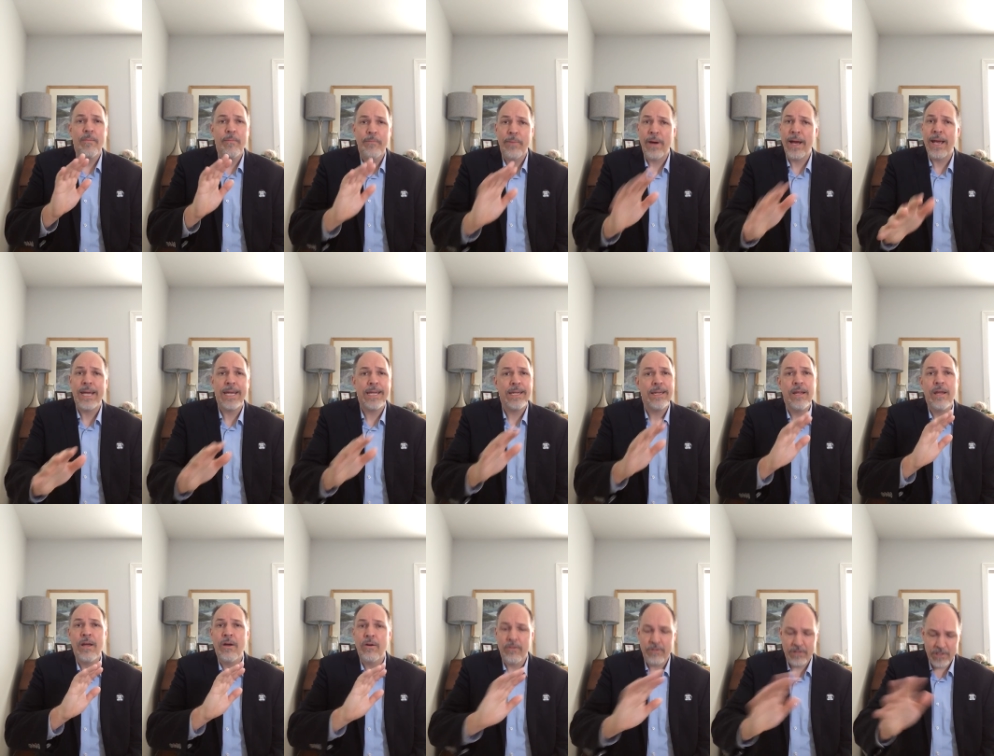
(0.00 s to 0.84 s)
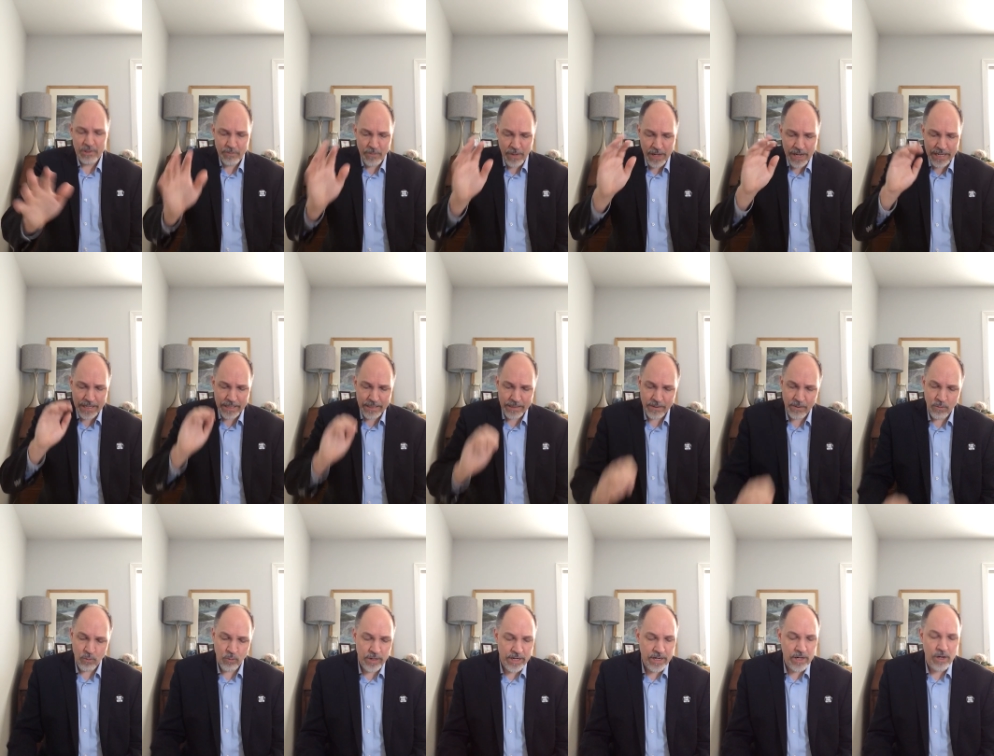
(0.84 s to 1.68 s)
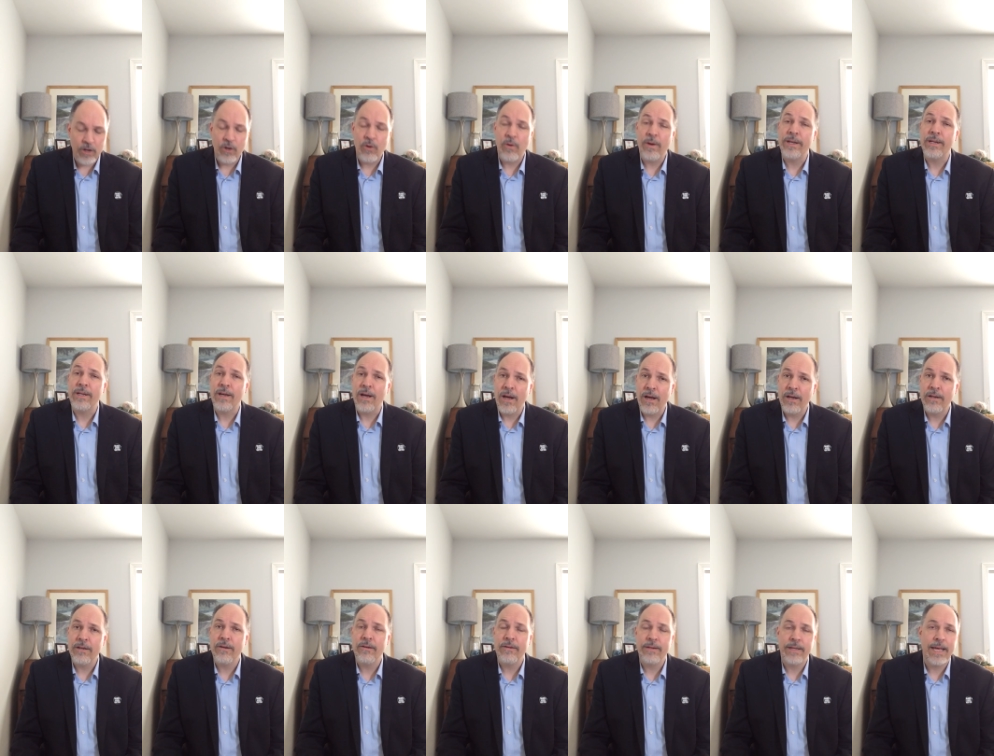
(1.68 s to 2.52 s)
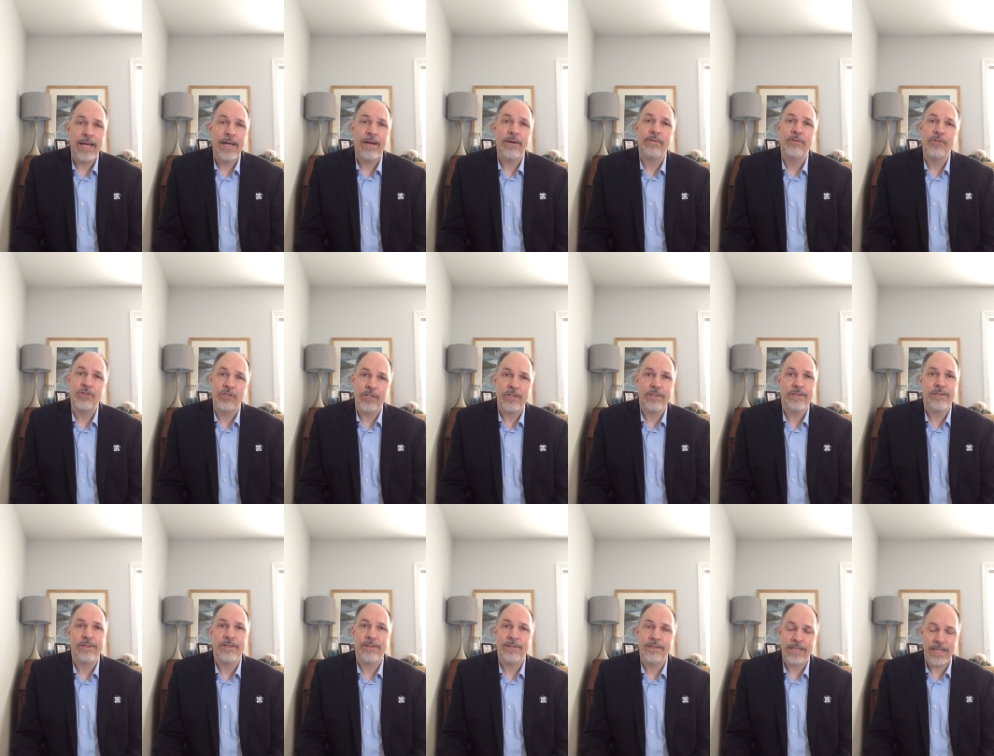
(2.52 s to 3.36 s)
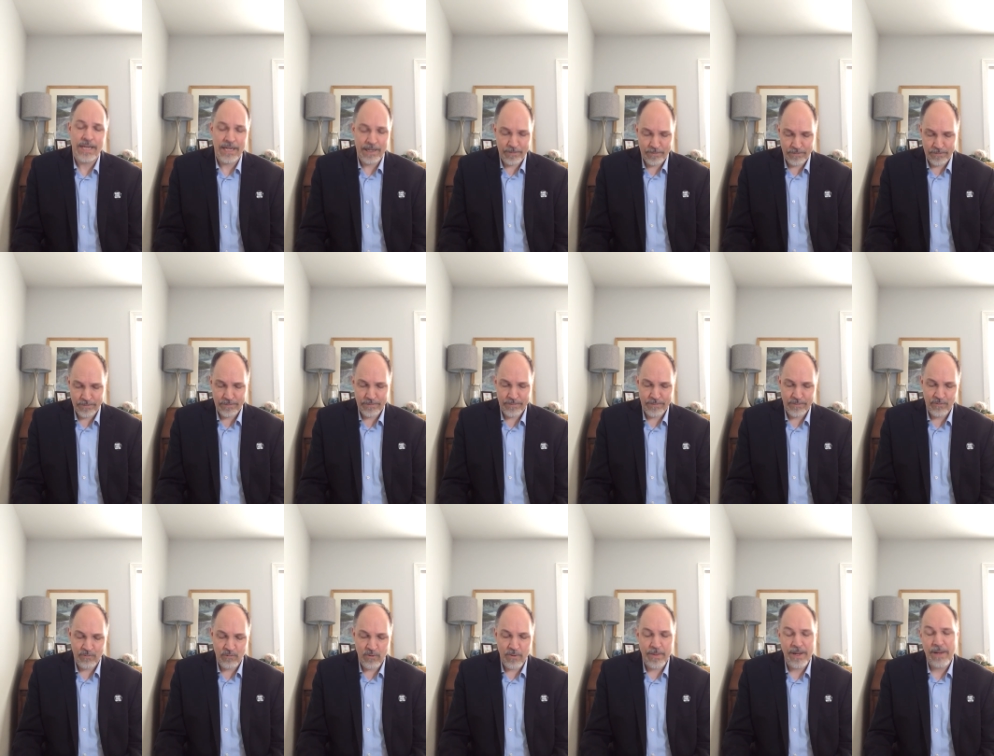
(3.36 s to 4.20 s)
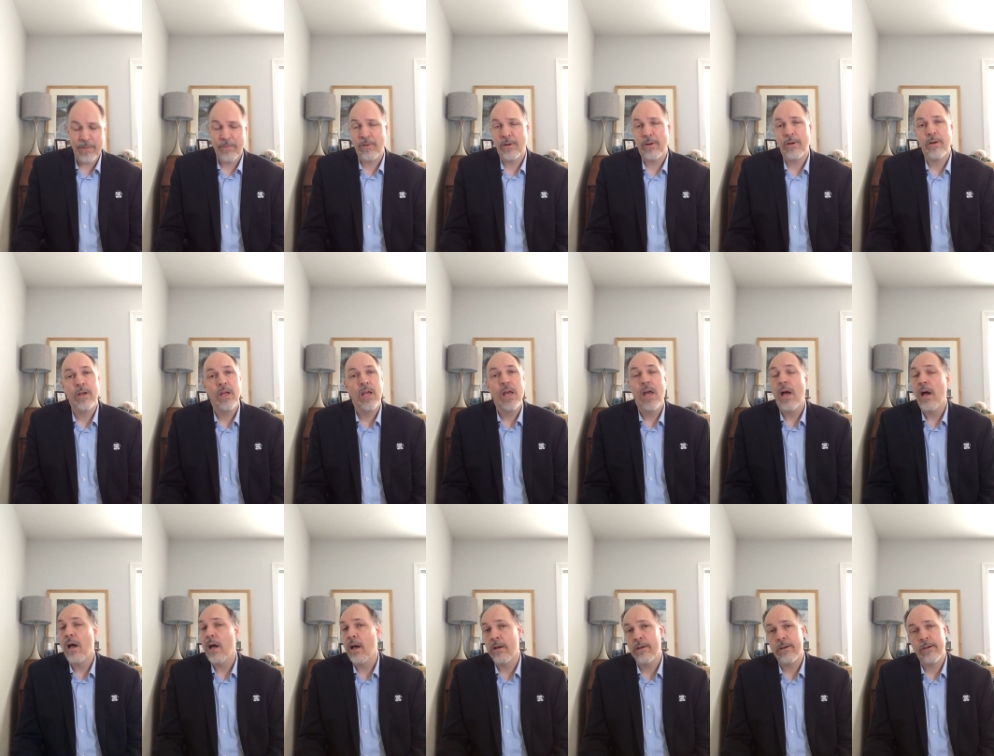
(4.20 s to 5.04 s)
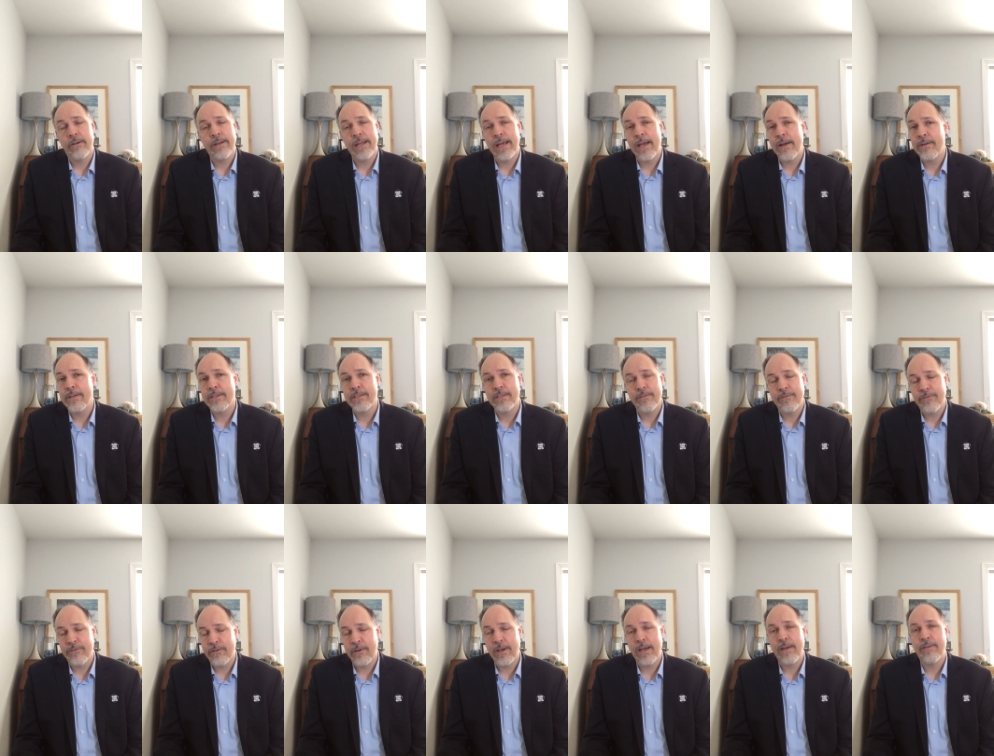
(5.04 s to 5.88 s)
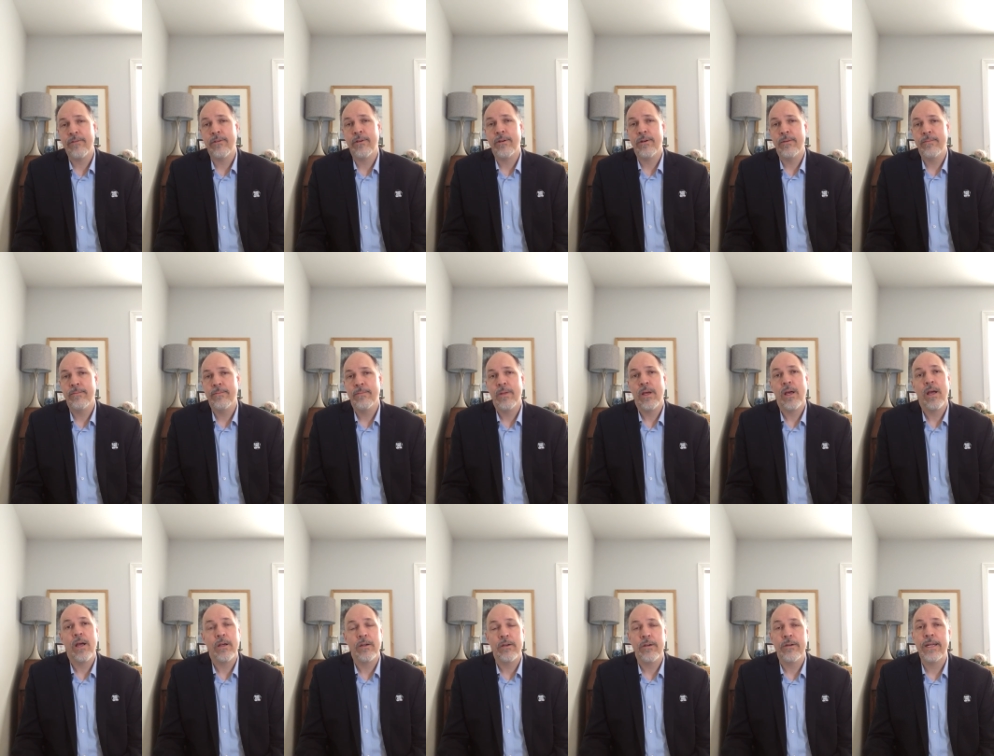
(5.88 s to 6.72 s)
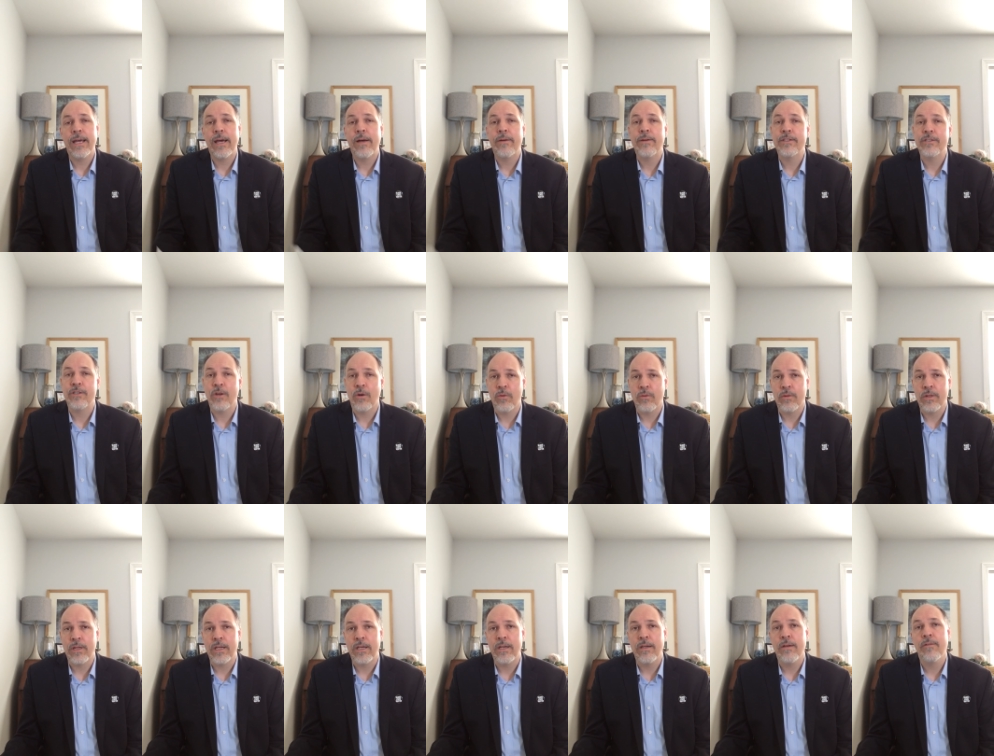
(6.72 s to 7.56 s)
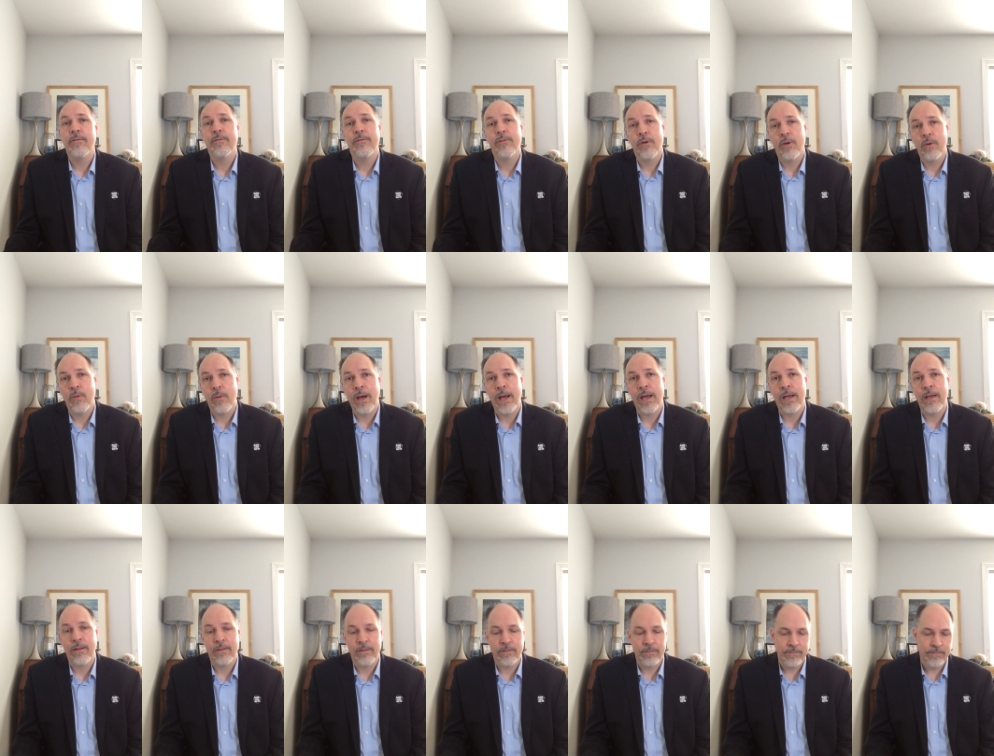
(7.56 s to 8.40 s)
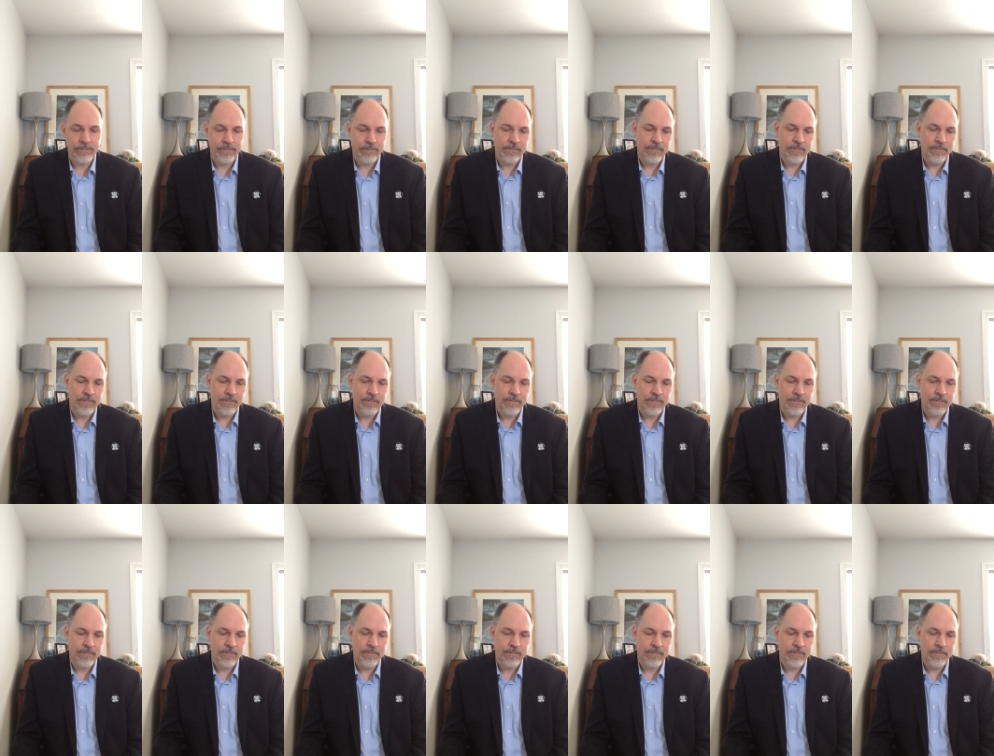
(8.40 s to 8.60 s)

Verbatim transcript: bite, or spite. We are going to hunker down just the same. Remember, hunker down isn't forever. Hunker down is only for a while.